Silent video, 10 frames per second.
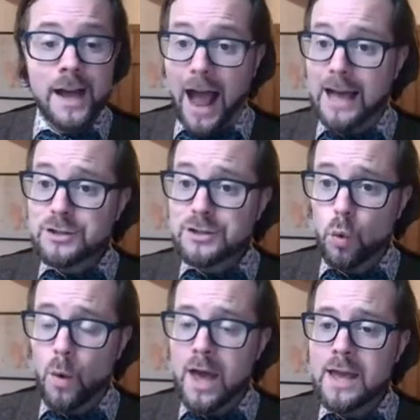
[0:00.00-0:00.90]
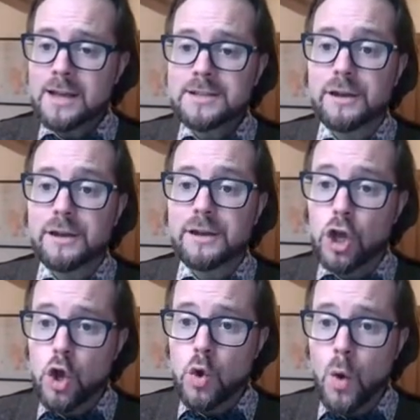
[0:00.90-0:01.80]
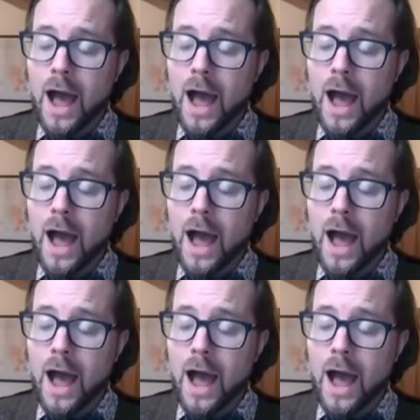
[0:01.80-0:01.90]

As always, if you